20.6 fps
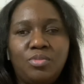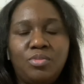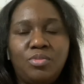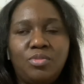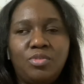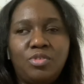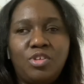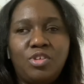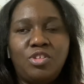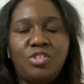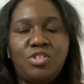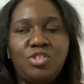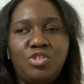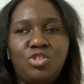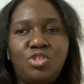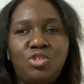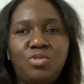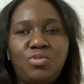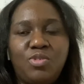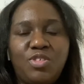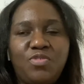until she
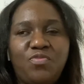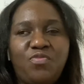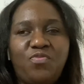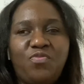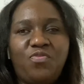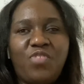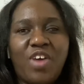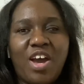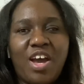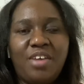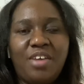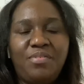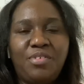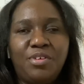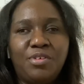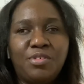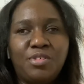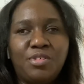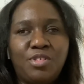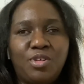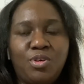was 5
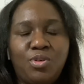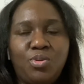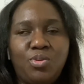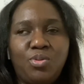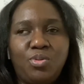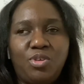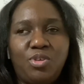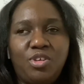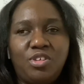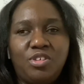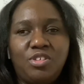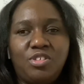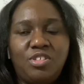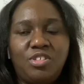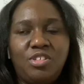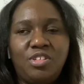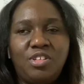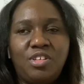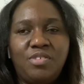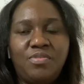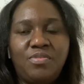years old, she
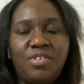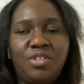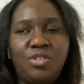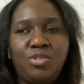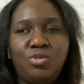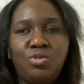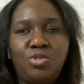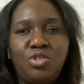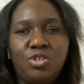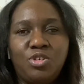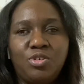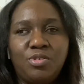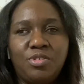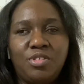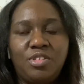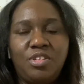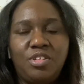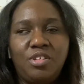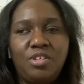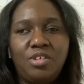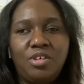lived in New
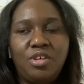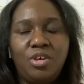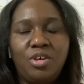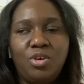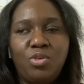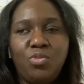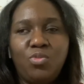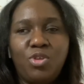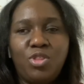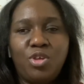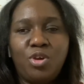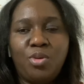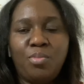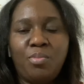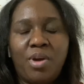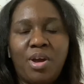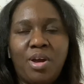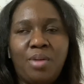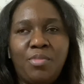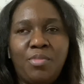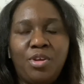Jersey with her
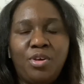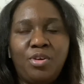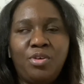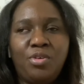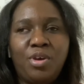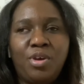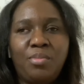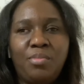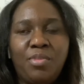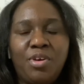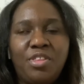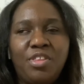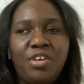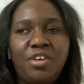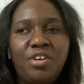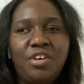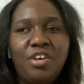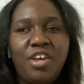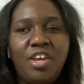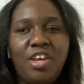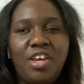mom and her grandmother,
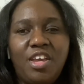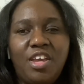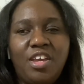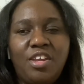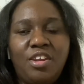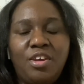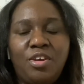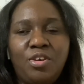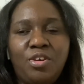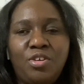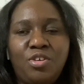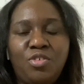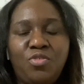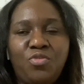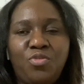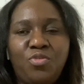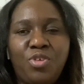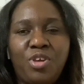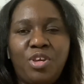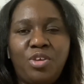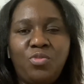and her and a
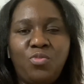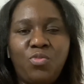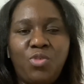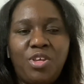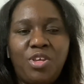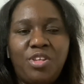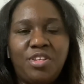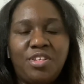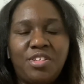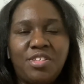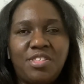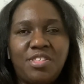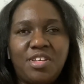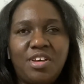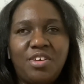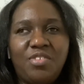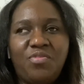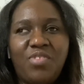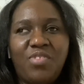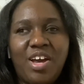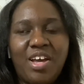friend witnessed a
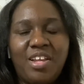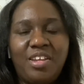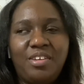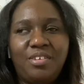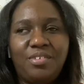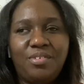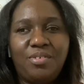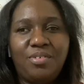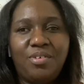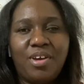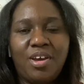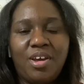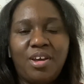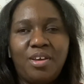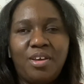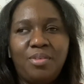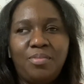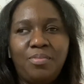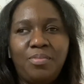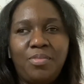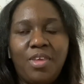violent
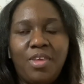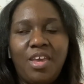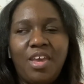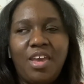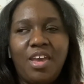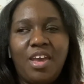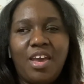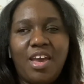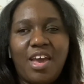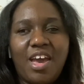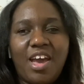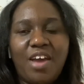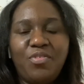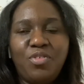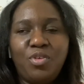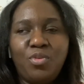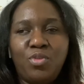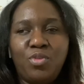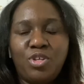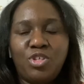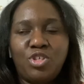crime, after
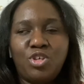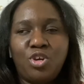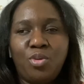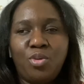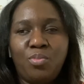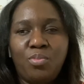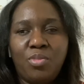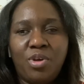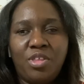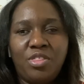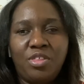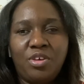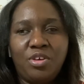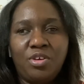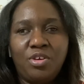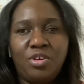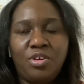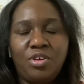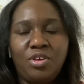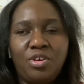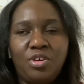which her
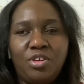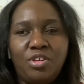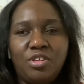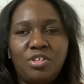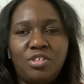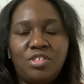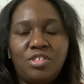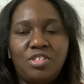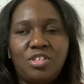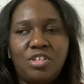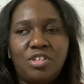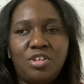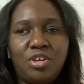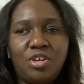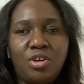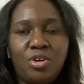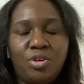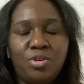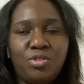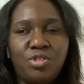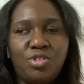mother sent
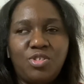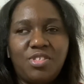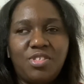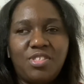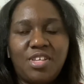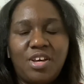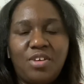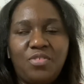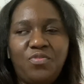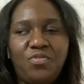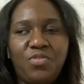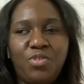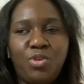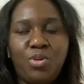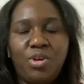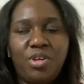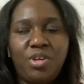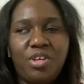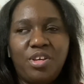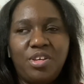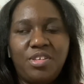her to South
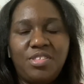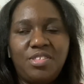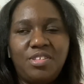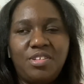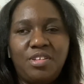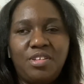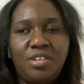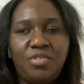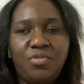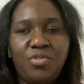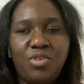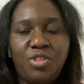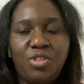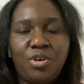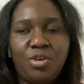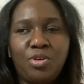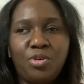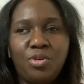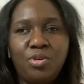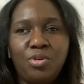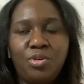Florida to live with
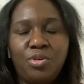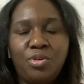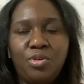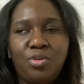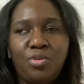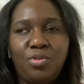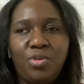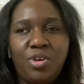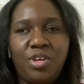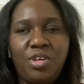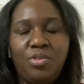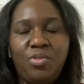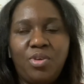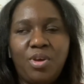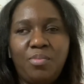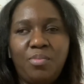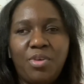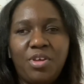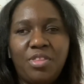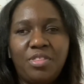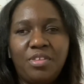her
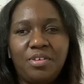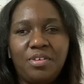great-grandmother.